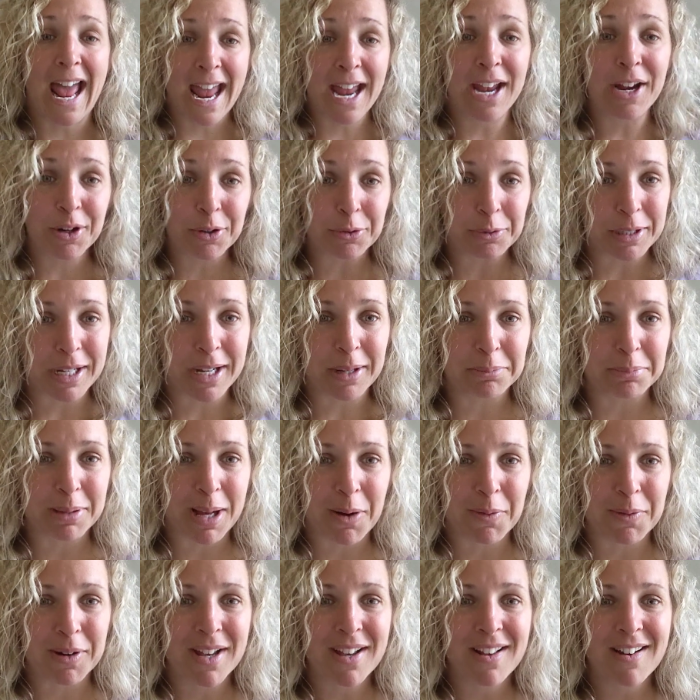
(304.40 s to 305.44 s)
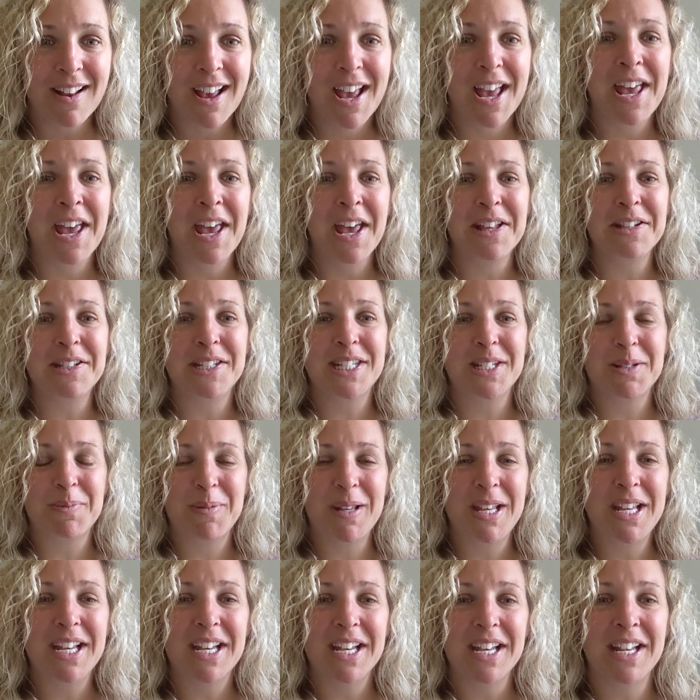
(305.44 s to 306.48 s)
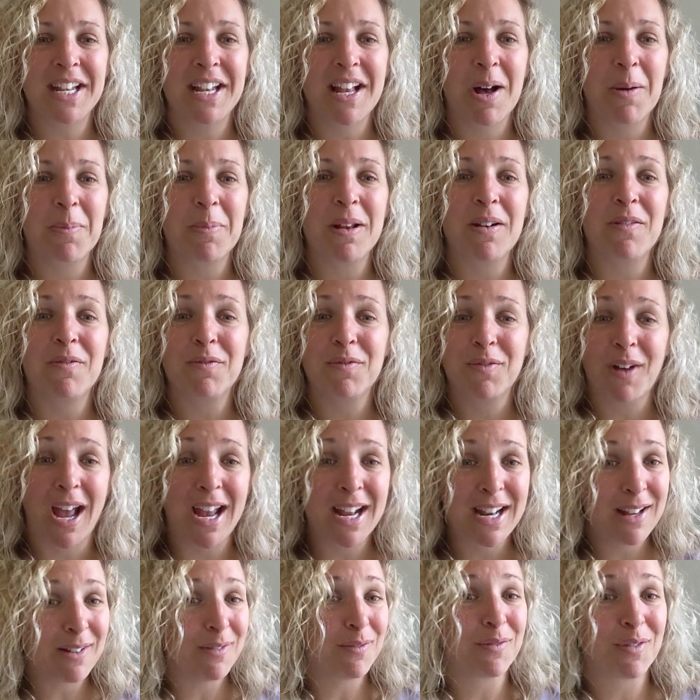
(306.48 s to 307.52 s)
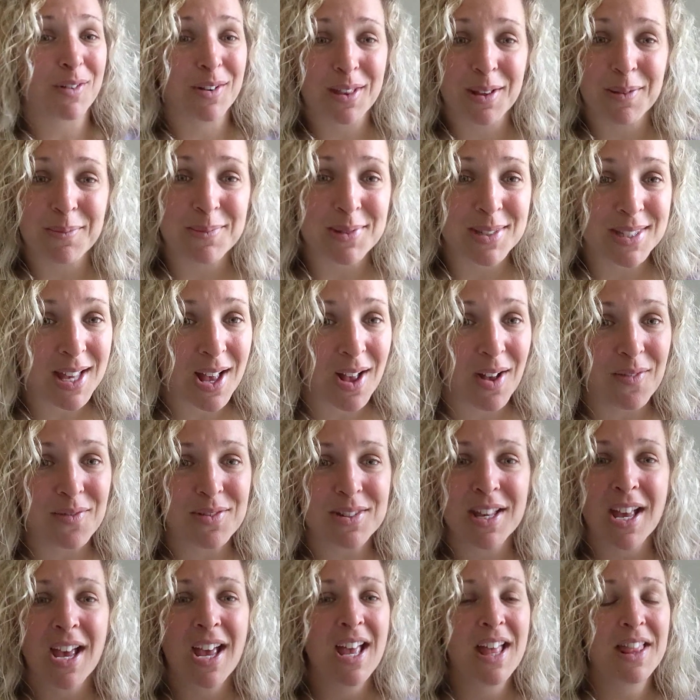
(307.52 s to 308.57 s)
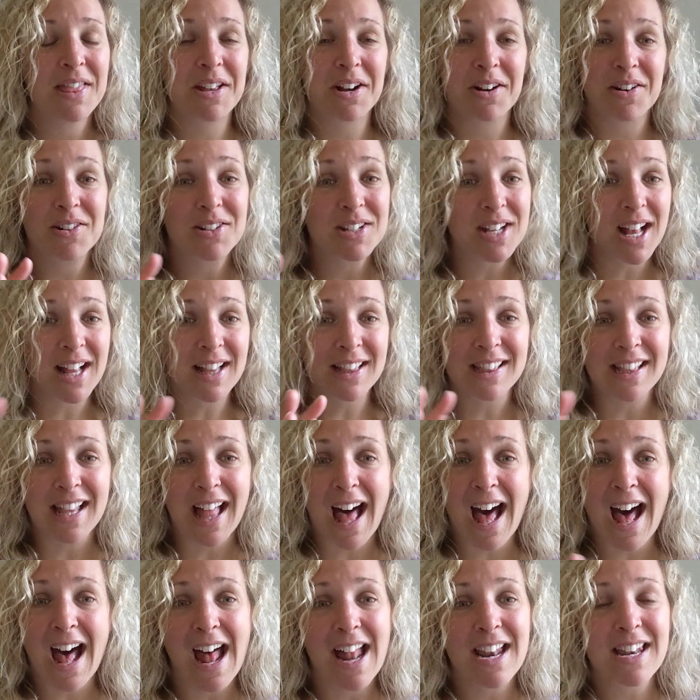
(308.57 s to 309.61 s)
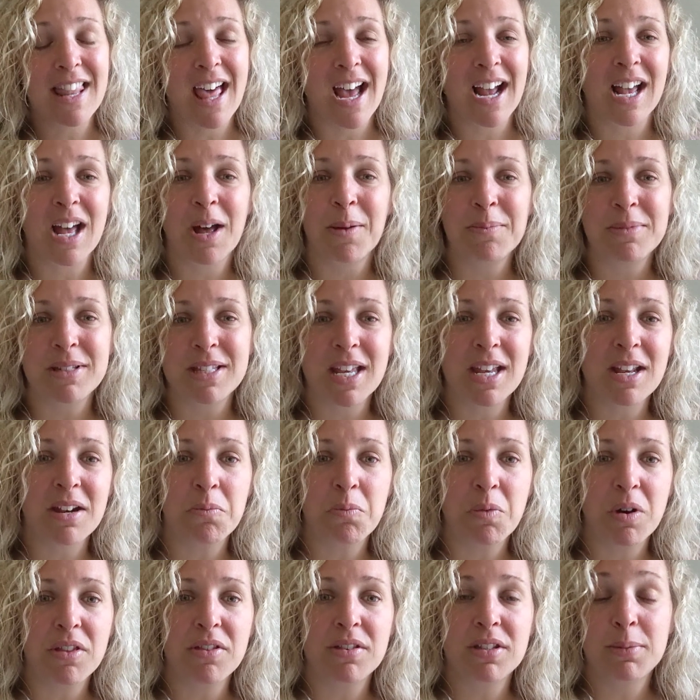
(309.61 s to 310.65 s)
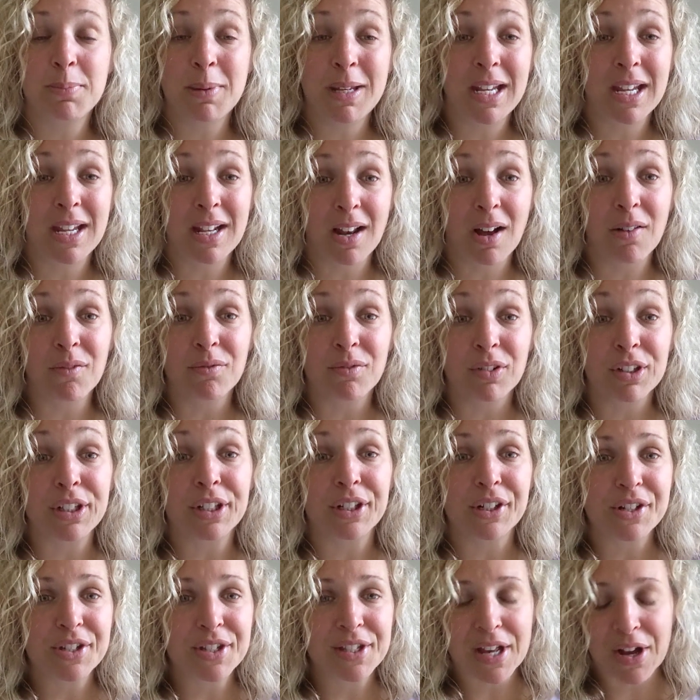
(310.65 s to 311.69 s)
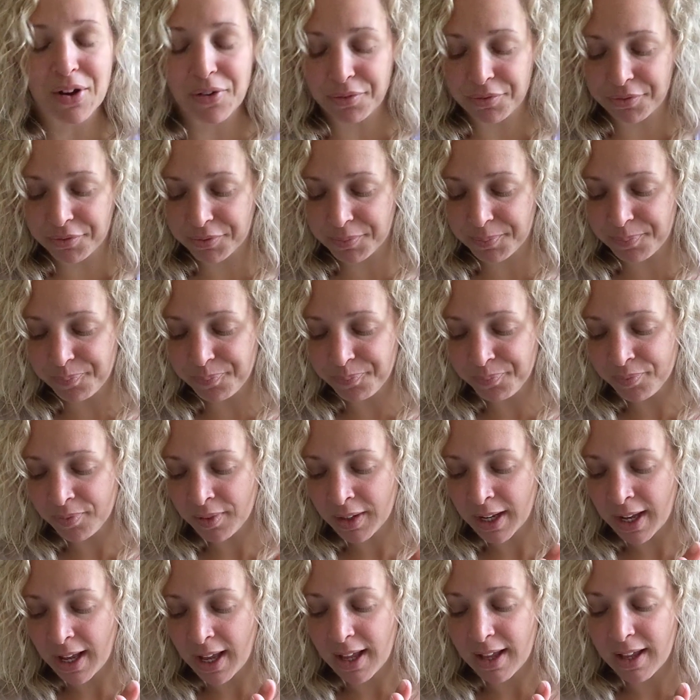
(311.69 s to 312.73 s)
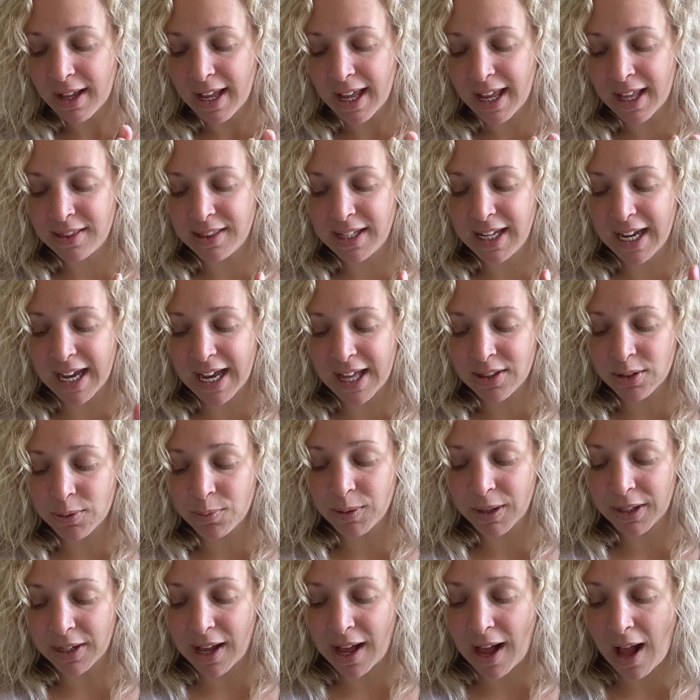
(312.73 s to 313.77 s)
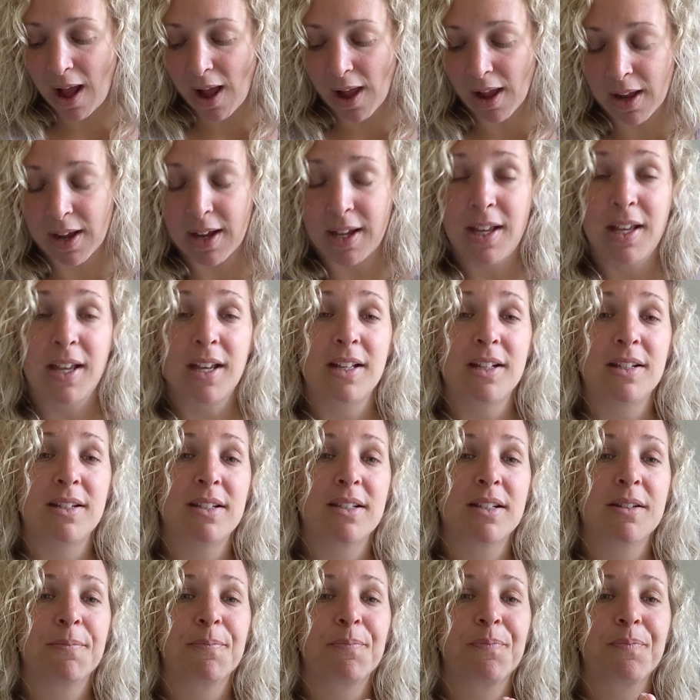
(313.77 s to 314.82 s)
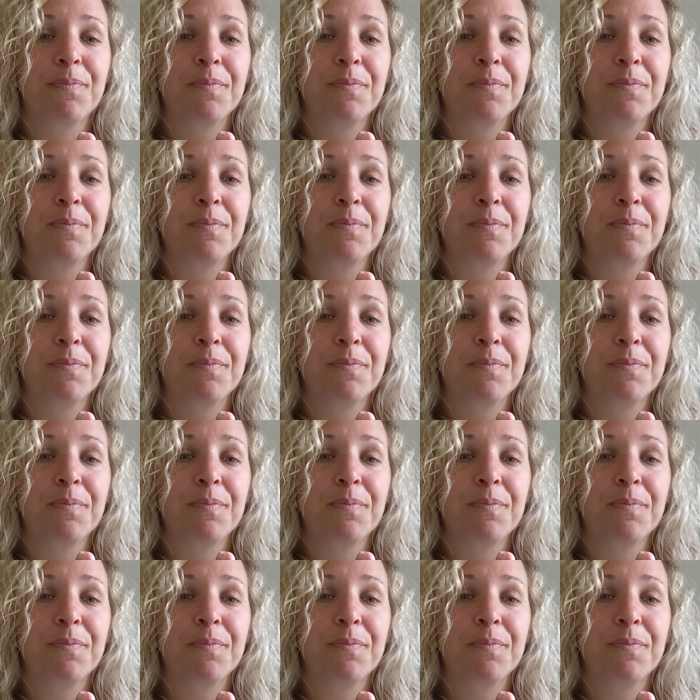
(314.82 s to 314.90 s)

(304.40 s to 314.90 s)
angry about it and speaking up and fighting for themselves. There's a lot that comes in with speaking up for yourself. And the other one is